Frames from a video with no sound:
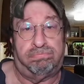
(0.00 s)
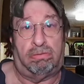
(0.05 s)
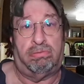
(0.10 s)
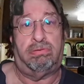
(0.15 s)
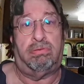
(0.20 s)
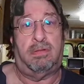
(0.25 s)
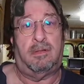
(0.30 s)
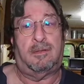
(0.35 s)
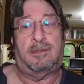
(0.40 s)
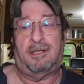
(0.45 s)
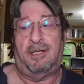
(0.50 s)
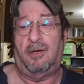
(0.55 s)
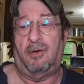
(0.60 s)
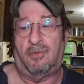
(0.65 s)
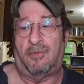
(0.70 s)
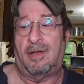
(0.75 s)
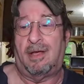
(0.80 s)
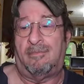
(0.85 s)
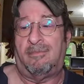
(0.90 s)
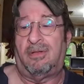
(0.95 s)
you know,
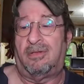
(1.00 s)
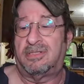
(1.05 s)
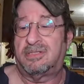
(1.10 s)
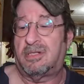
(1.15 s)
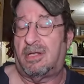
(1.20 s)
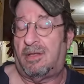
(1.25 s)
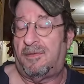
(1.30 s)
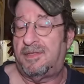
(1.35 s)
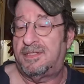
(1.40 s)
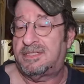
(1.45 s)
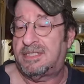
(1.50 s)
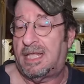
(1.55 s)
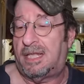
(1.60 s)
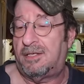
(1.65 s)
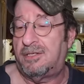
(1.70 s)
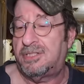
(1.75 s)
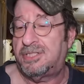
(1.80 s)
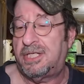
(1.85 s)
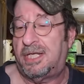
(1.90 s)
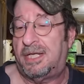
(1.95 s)
rumbles, all this
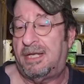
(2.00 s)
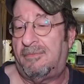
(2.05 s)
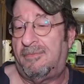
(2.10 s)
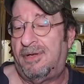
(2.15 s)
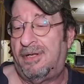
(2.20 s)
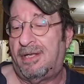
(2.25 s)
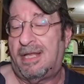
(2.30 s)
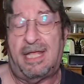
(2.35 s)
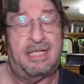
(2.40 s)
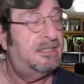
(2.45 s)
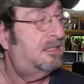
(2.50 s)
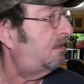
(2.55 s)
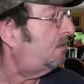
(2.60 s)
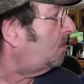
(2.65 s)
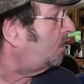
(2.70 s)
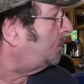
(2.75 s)
other shit, and I'm realizing,